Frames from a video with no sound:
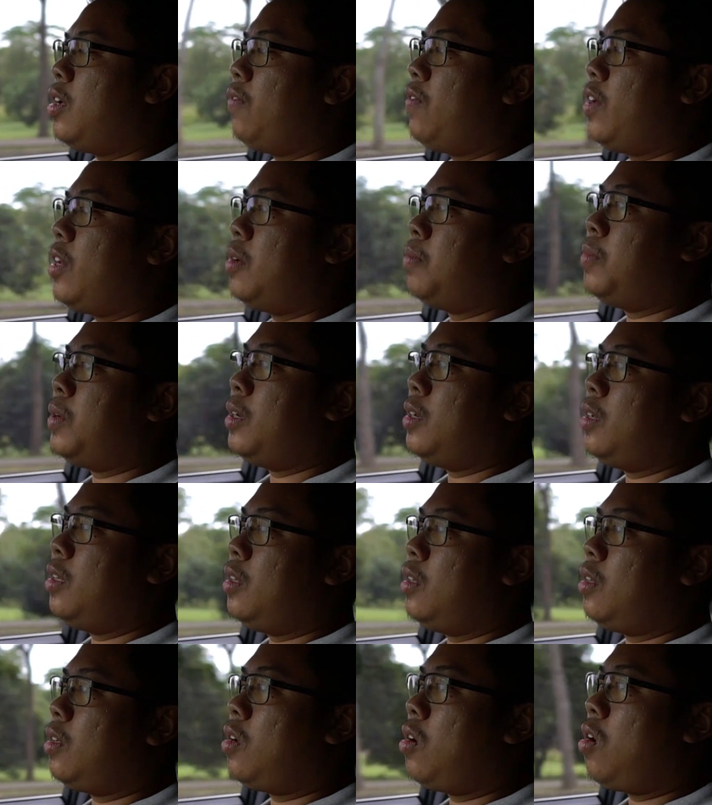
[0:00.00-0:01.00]

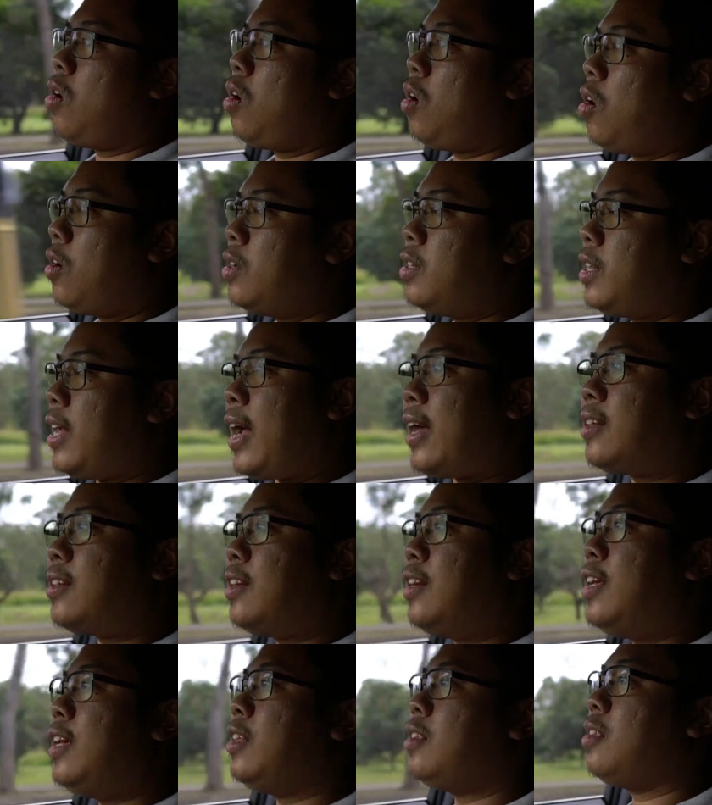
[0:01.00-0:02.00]
available on the
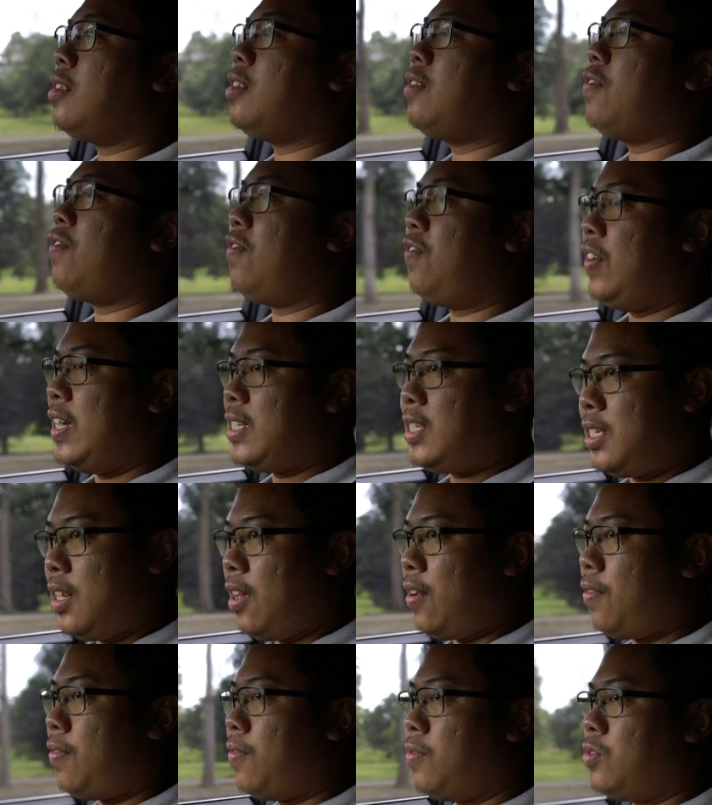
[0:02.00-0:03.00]
Athlete
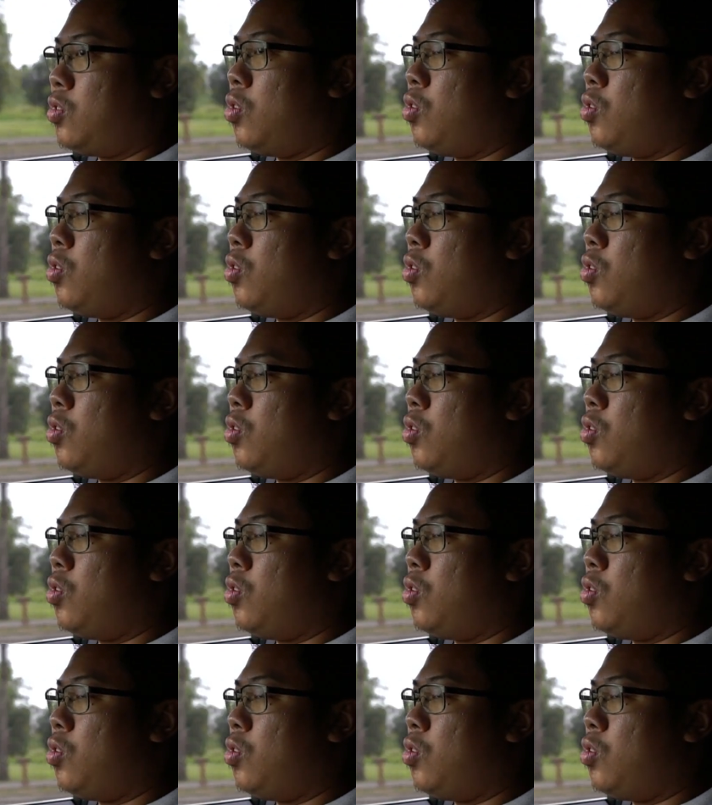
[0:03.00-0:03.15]
facelift.